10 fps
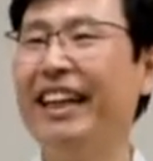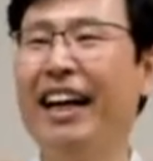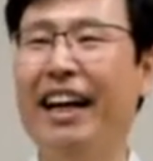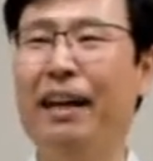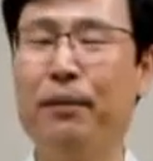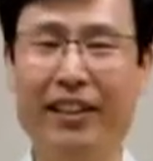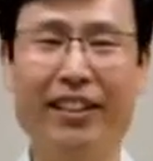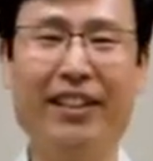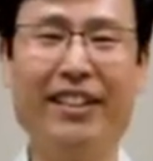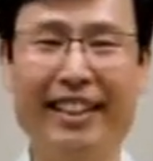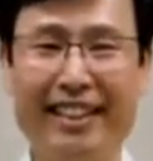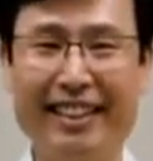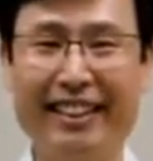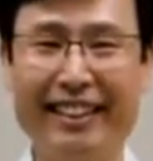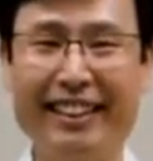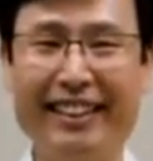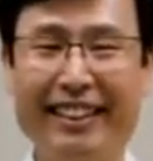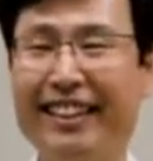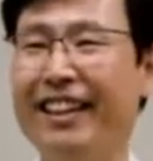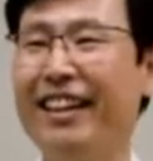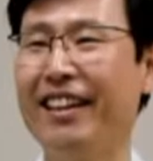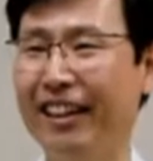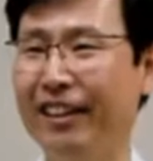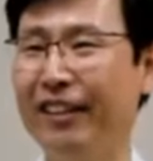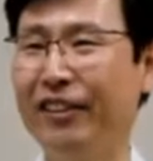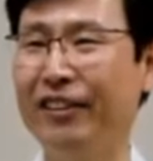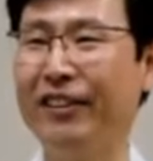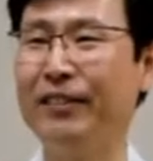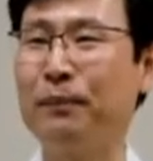I am an Earth citizen. Thank you.